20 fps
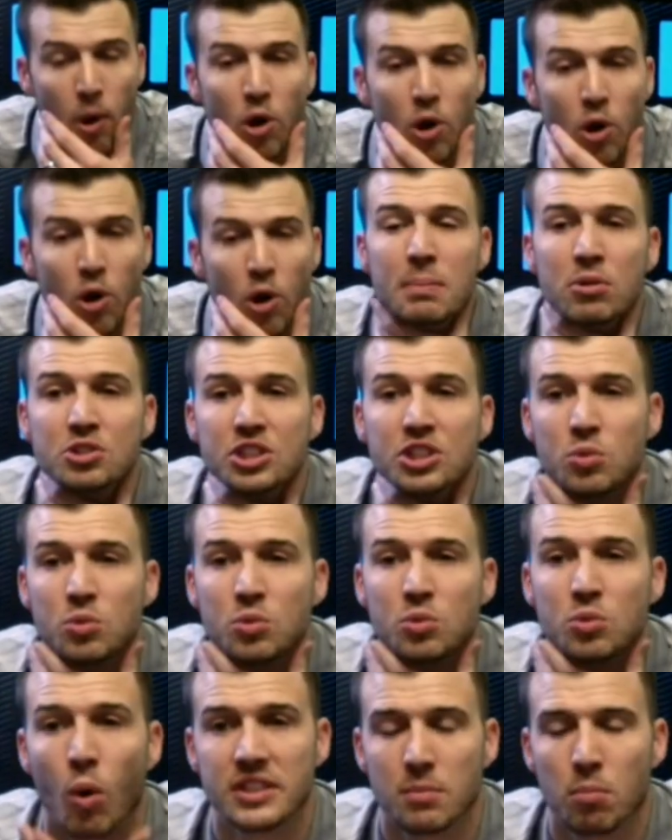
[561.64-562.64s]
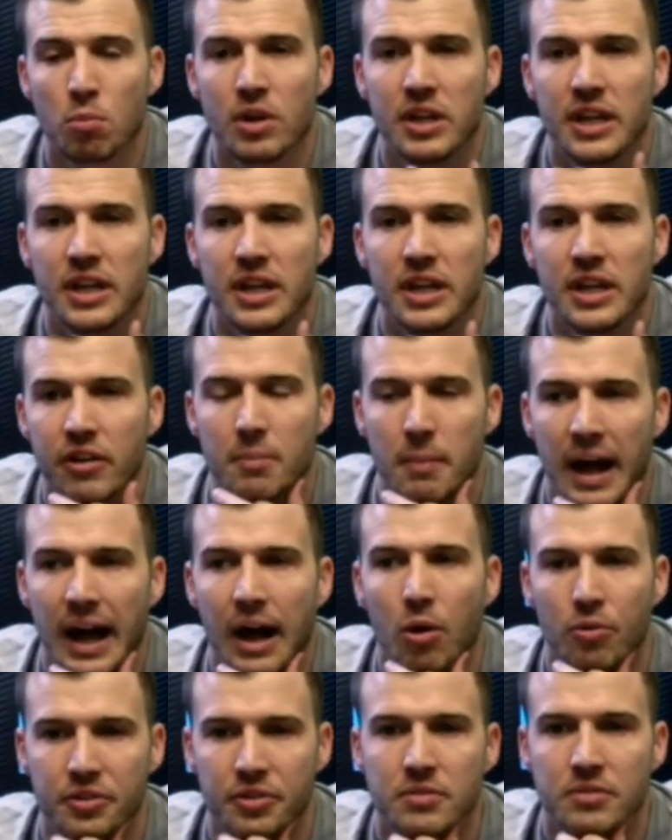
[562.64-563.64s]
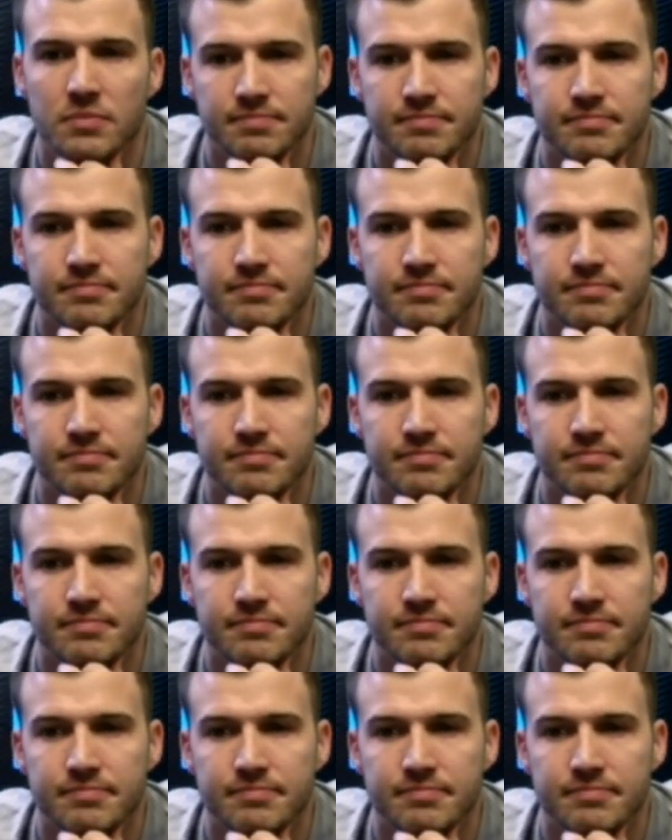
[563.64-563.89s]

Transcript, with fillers: Most people just want someone to hear them out.